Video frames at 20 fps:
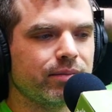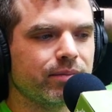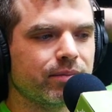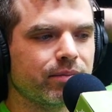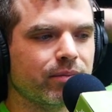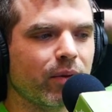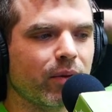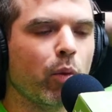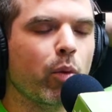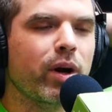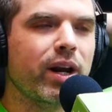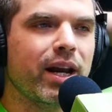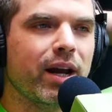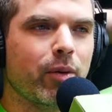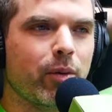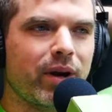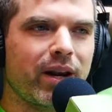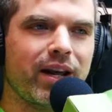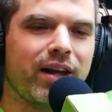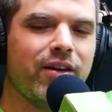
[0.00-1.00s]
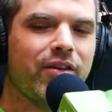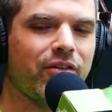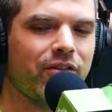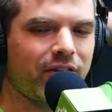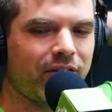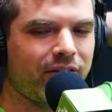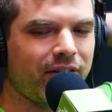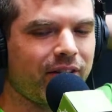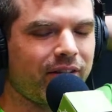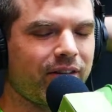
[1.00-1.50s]
What age is
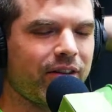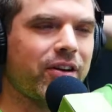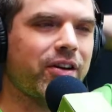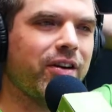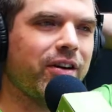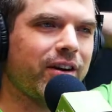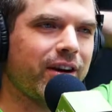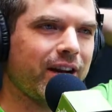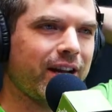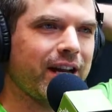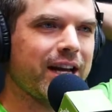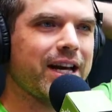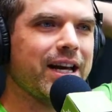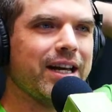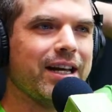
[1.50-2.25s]
this occurring at?